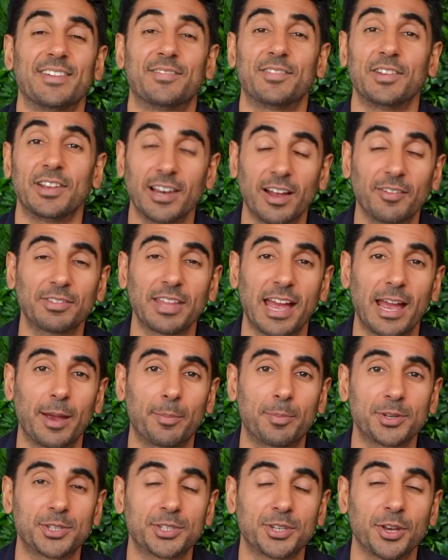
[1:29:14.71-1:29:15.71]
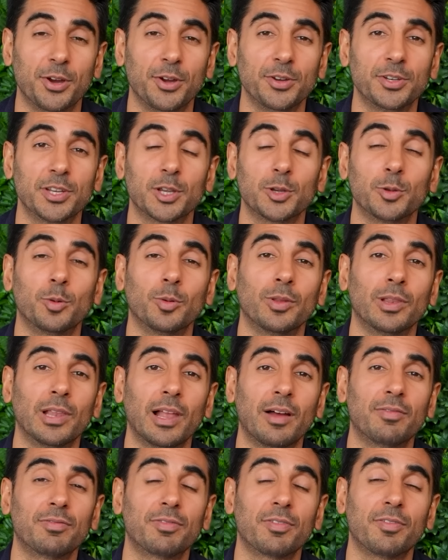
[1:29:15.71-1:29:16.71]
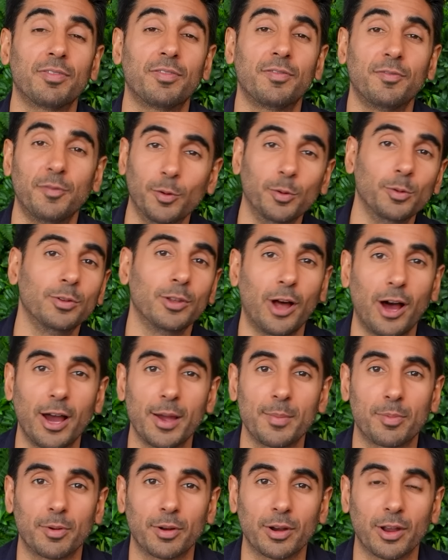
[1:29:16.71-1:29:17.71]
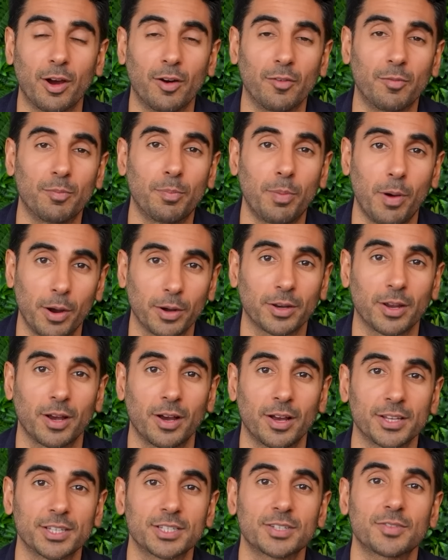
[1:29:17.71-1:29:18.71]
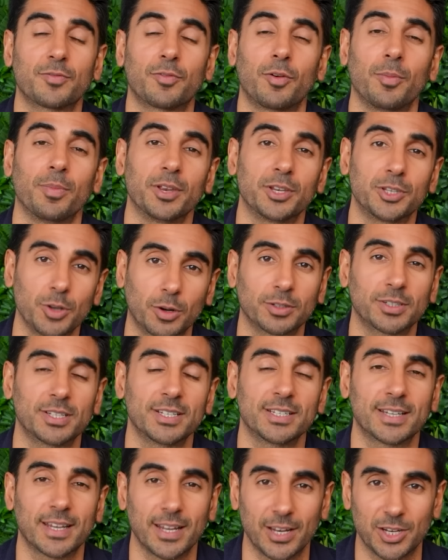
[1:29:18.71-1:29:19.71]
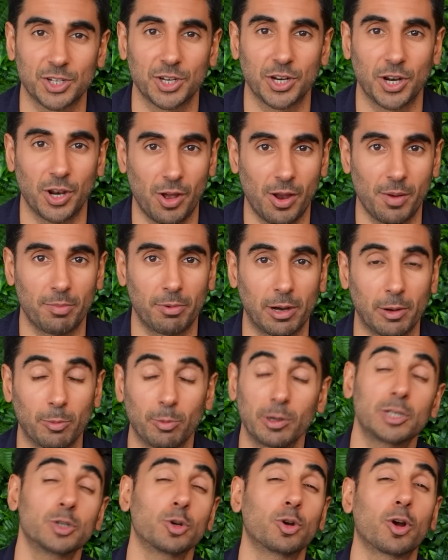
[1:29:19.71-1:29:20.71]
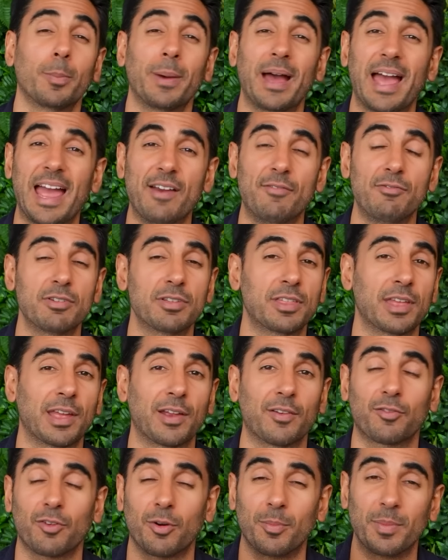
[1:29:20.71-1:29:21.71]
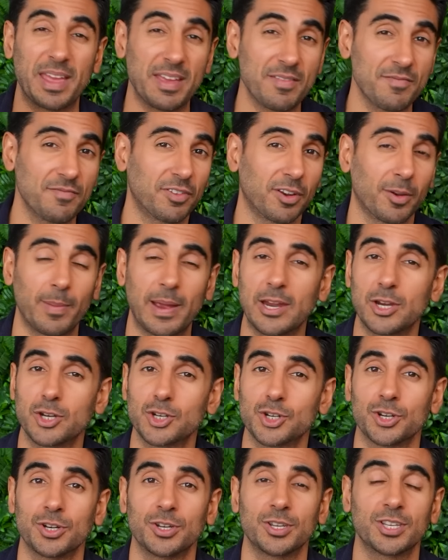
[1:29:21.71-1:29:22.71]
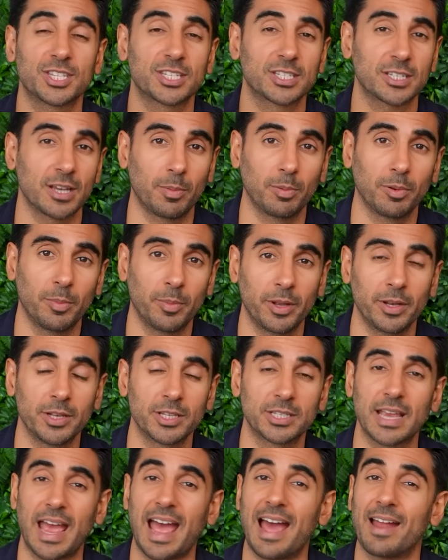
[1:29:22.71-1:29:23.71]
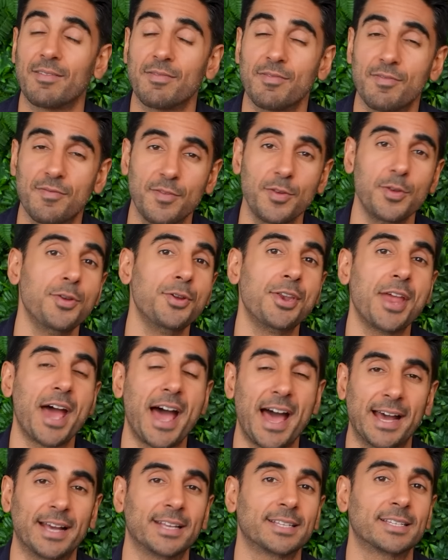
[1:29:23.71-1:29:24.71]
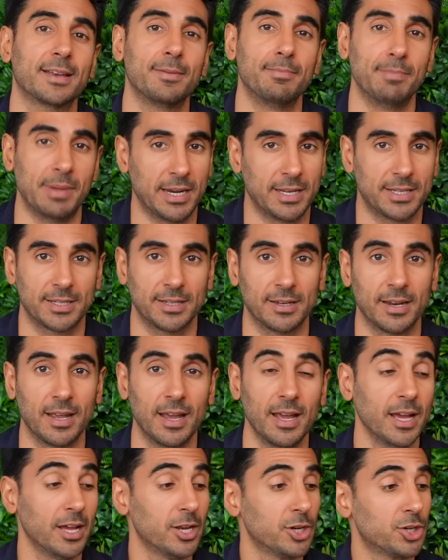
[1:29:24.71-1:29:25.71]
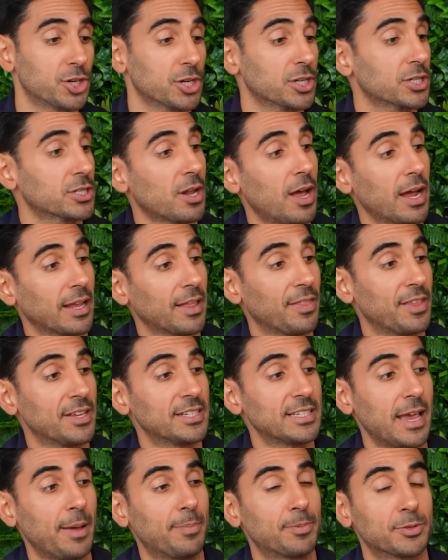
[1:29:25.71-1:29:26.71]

If you loved that episode, you will love the full library of podcasts from the Doctor's Kitchen Library. We talk about everything from inflammation, supplements, and food as medicine. Just like this